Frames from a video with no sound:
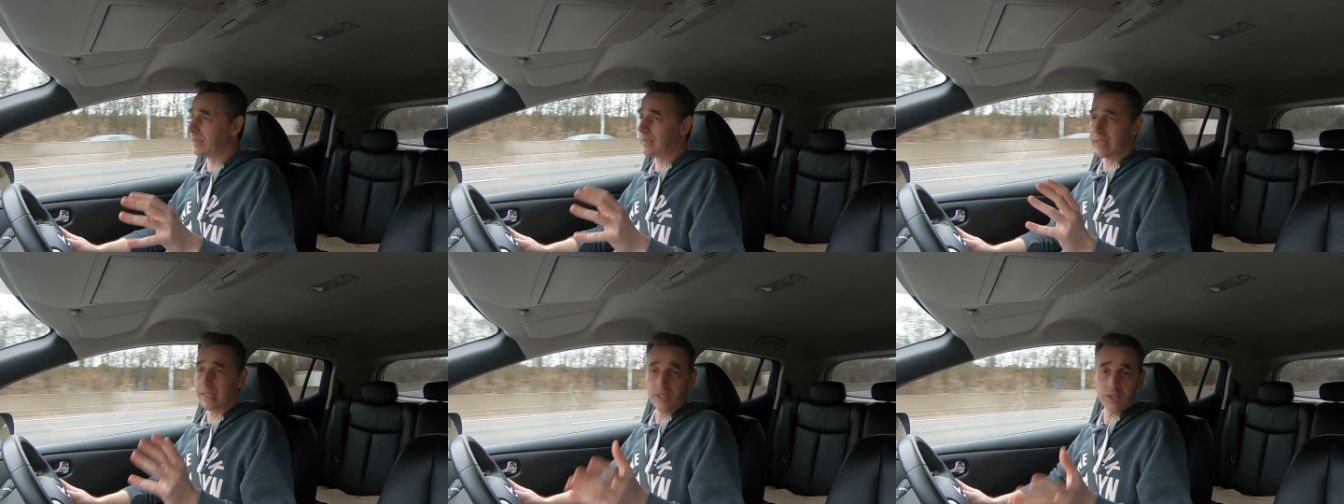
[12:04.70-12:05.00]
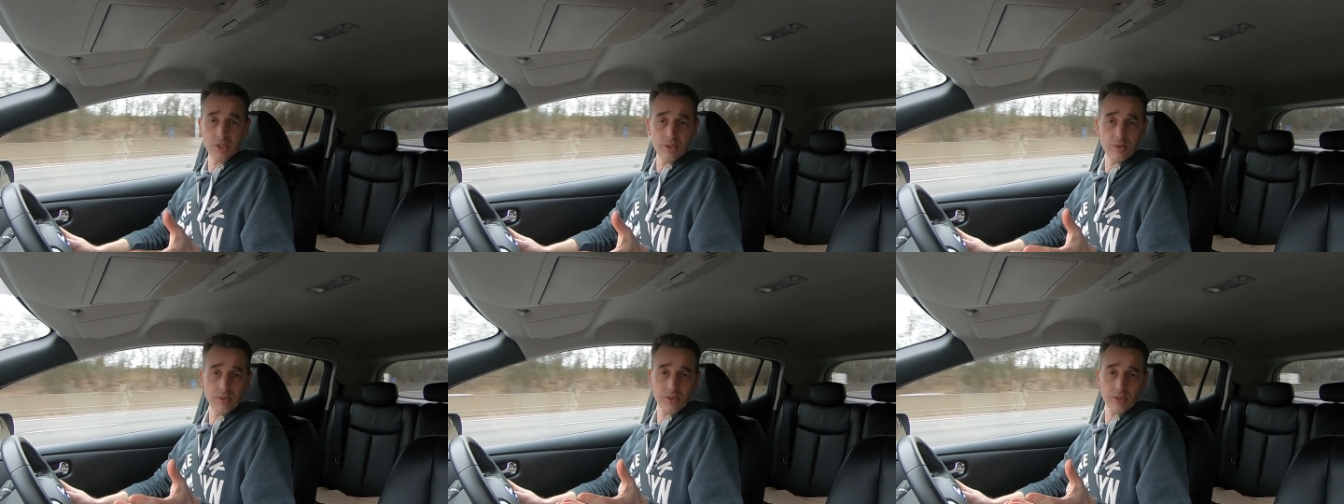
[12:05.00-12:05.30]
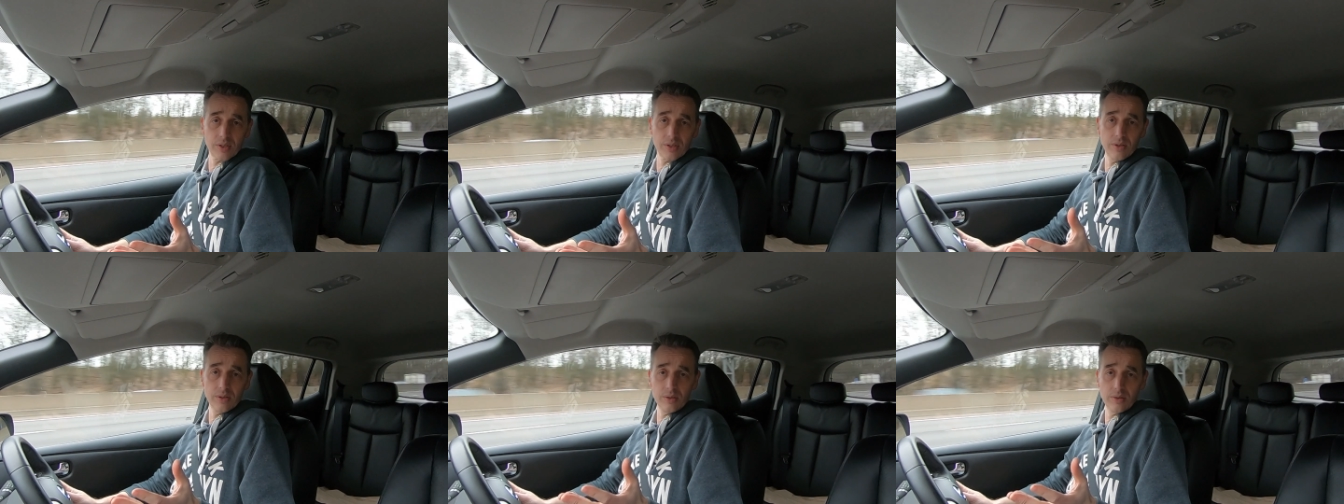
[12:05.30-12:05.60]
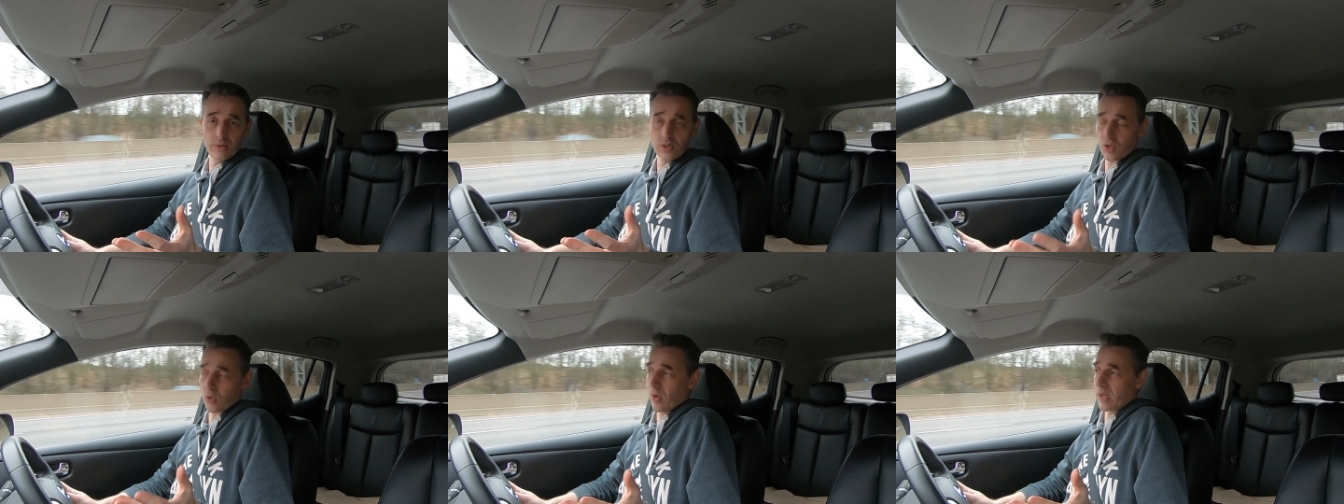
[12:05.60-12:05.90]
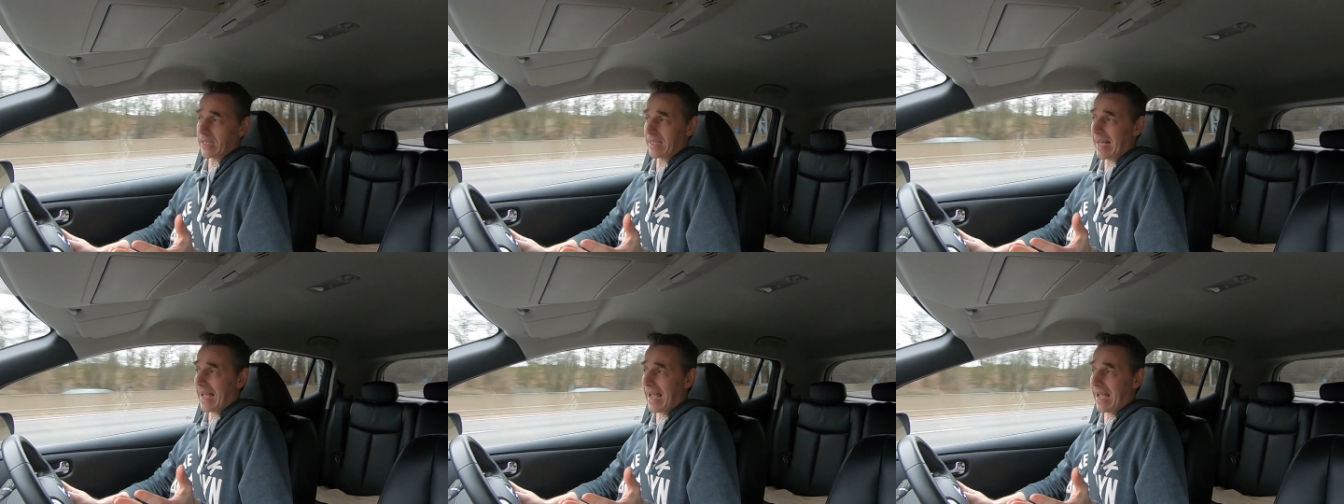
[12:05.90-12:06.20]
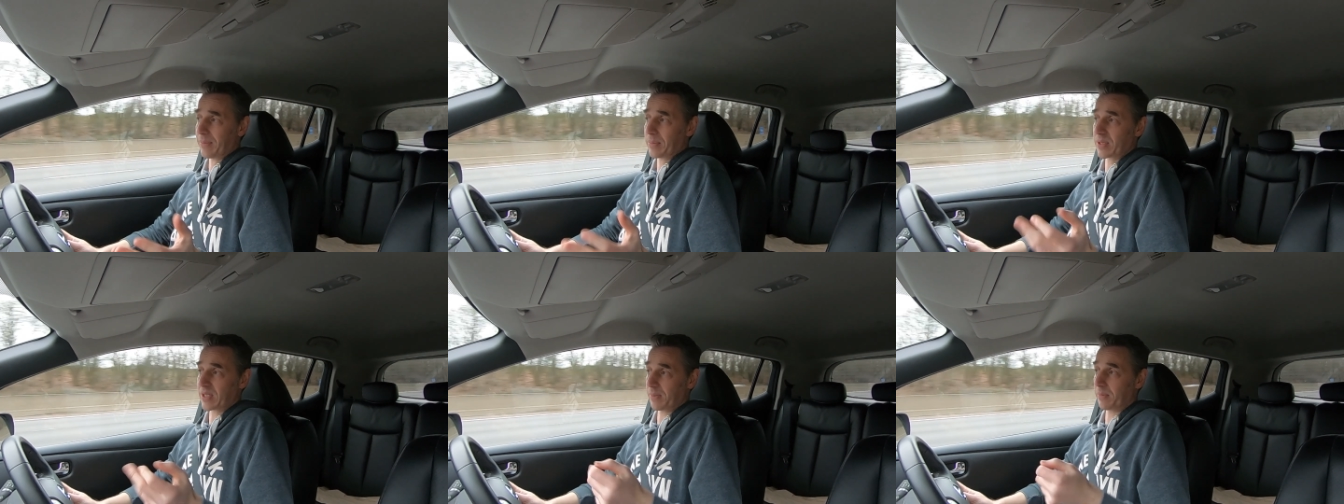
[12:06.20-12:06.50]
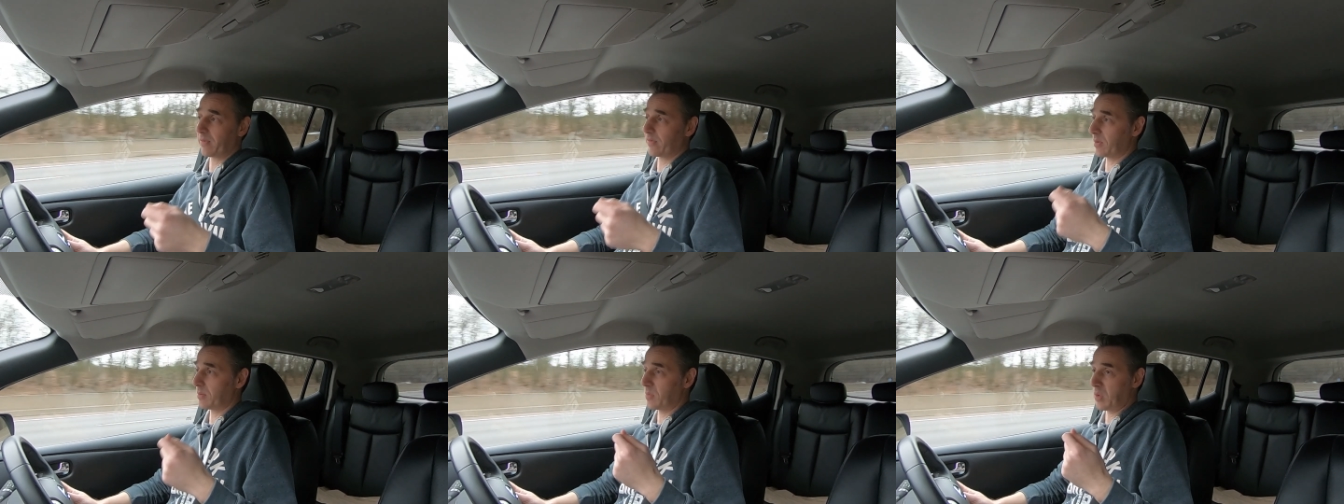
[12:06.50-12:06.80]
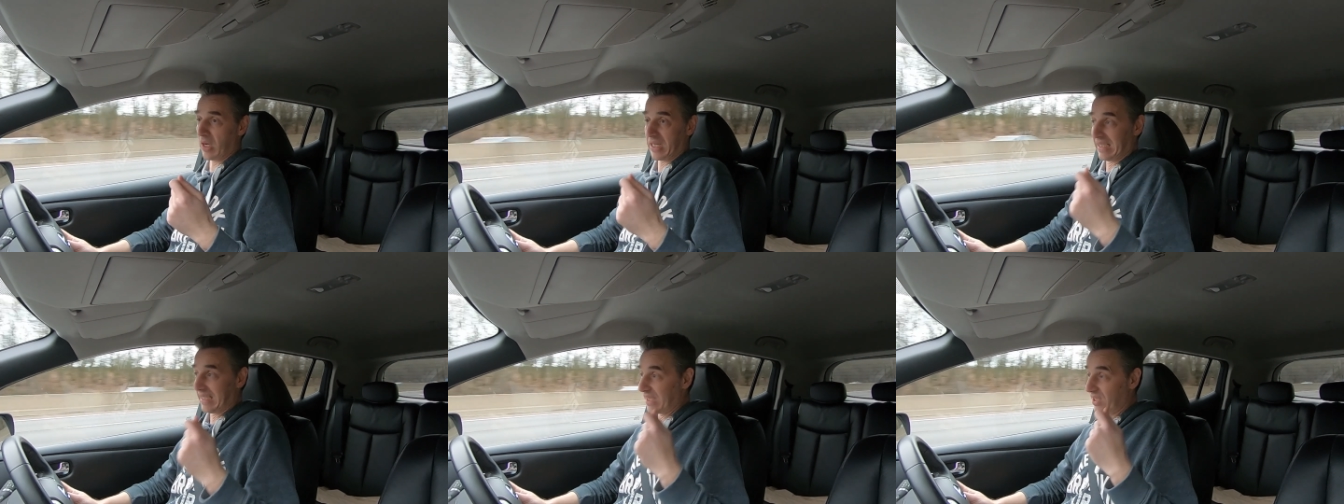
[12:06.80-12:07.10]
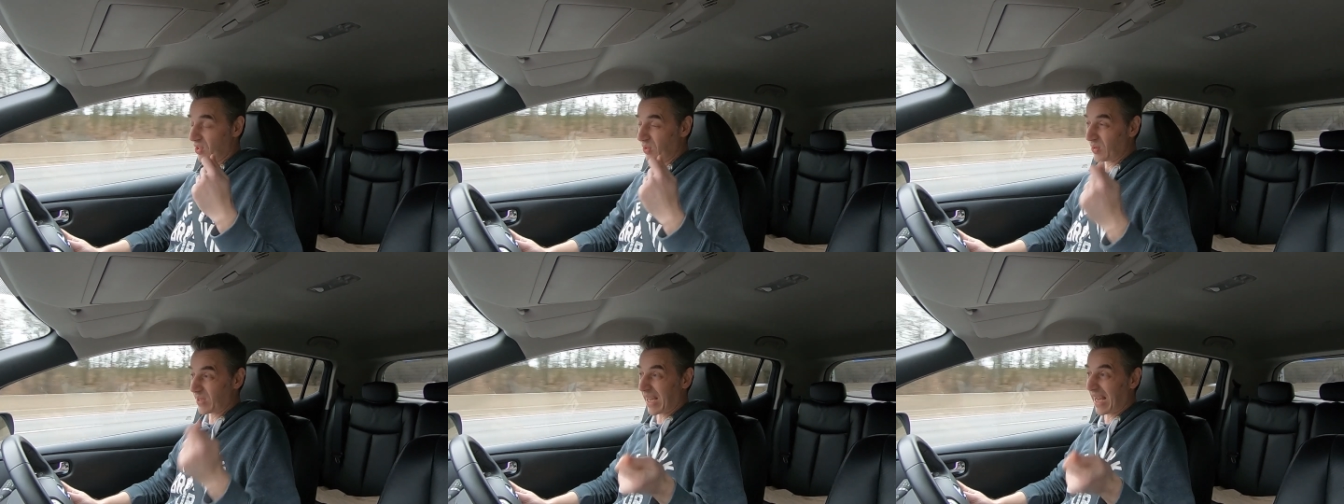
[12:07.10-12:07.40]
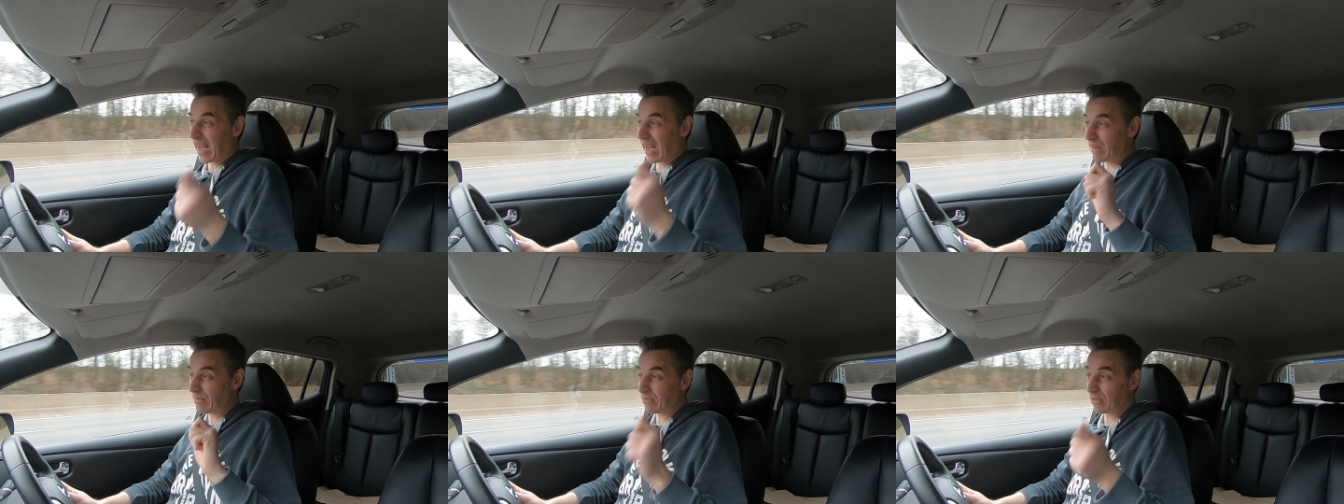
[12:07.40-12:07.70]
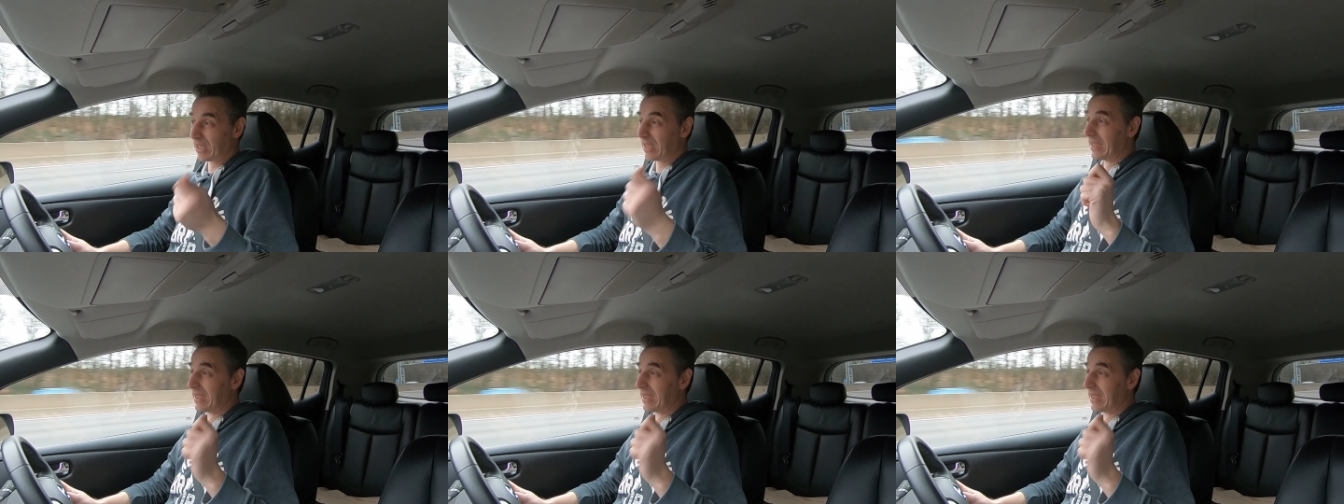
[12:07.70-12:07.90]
need you to join an app. Some of them might need you to have